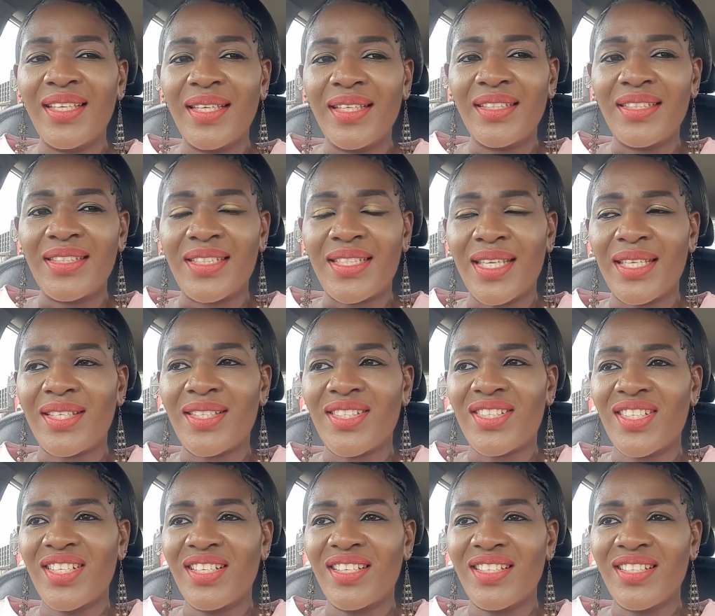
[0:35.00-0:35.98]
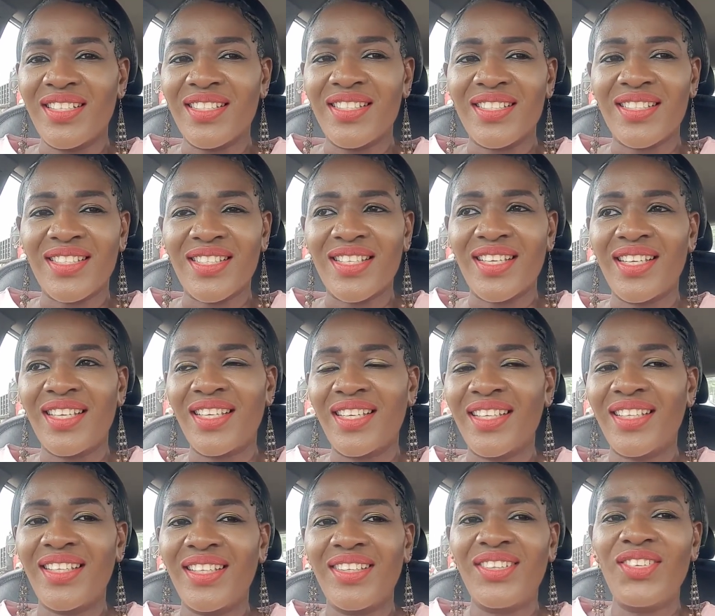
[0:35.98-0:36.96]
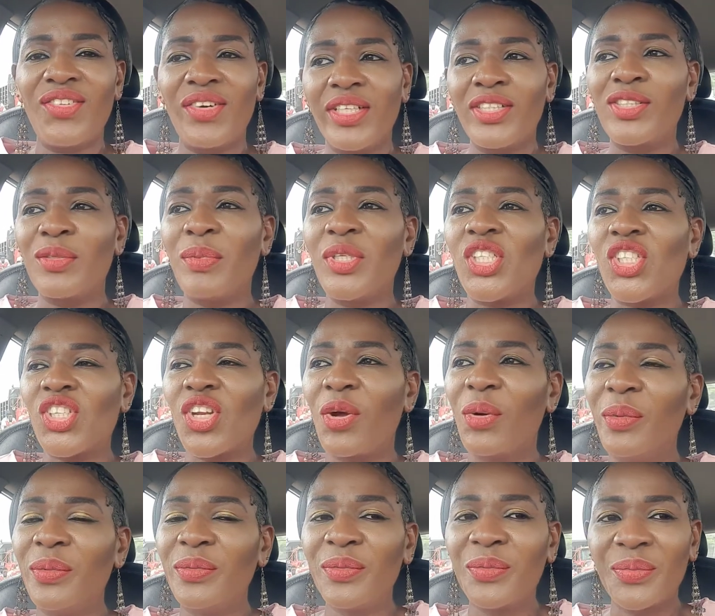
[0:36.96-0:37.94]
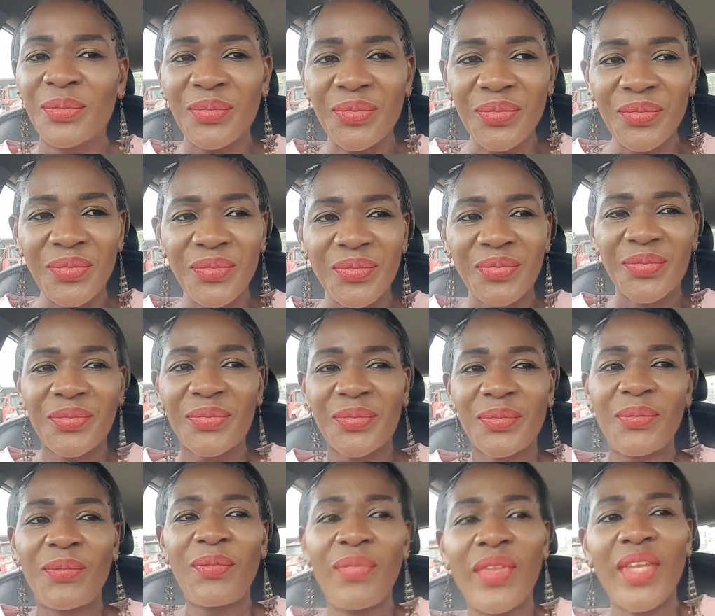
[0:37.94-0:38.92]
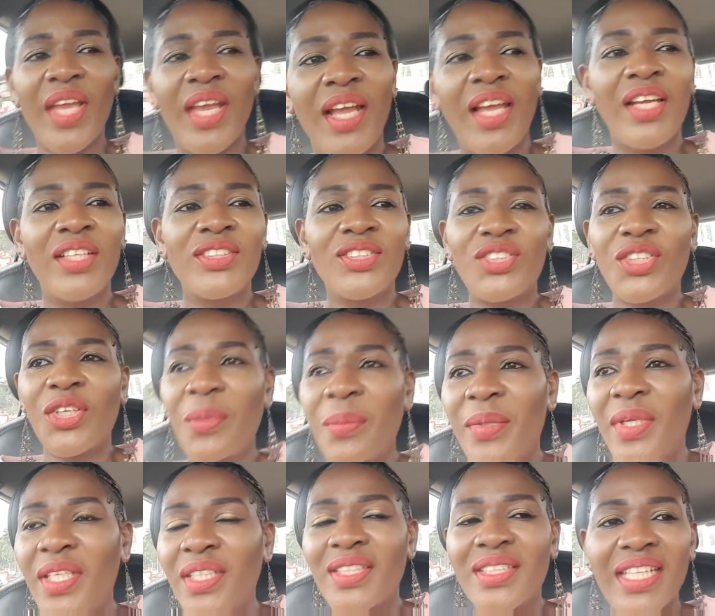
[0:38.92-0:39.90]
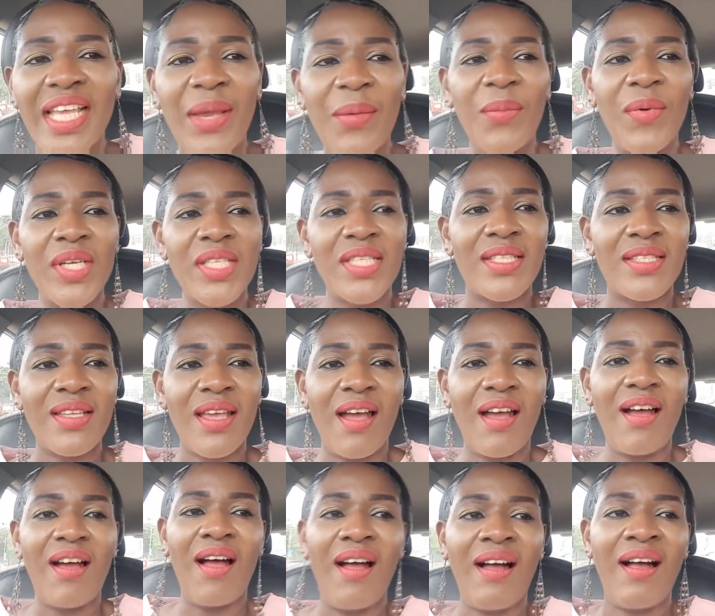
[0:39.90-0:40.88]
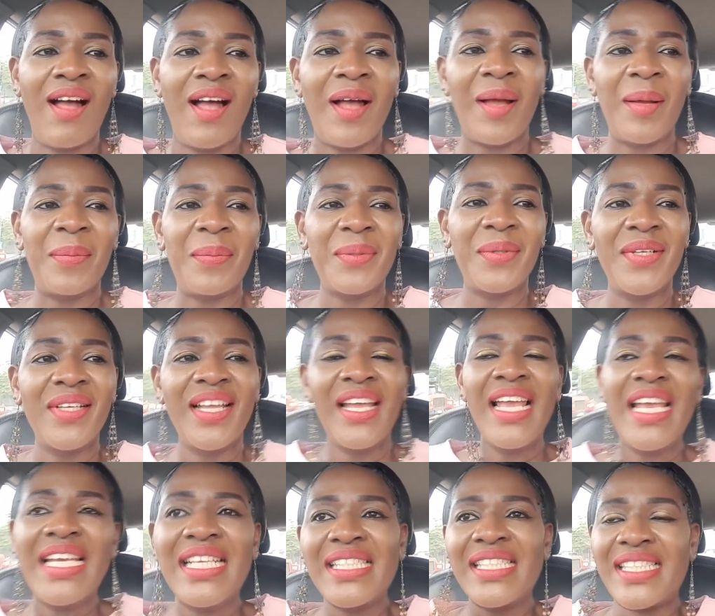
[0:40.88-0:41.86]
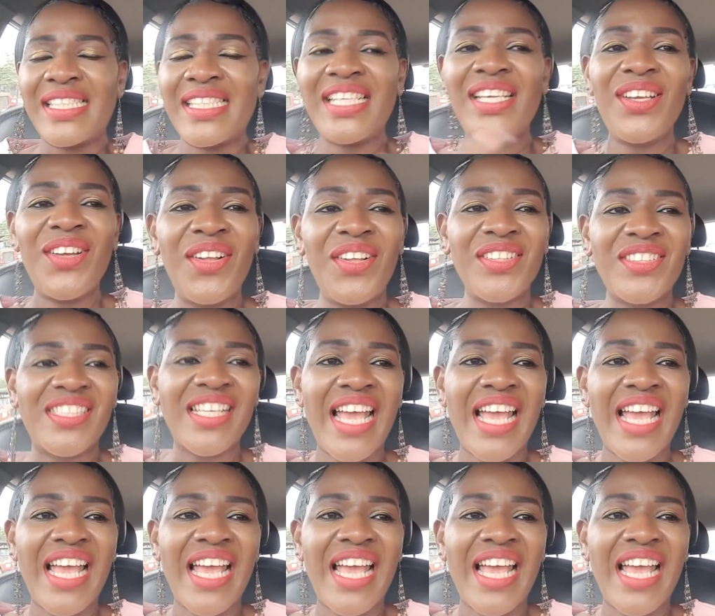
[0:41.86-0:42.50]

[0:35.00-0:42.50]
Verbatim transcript: sisters you ready to be shown yeah toby uh-huh. say what's up, what's up she also